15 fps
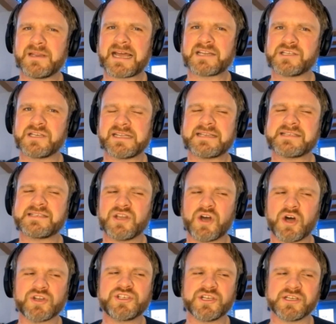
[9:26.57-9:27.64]
And actually, it's
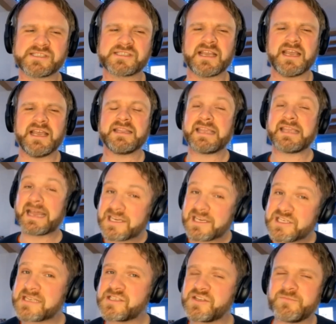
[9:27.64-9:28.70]
not just the
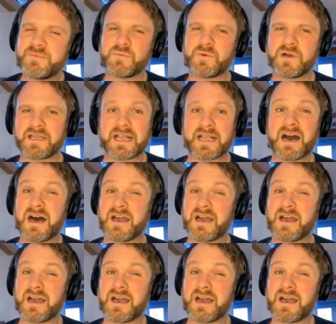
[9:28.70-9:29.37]
NHS who've been working hard.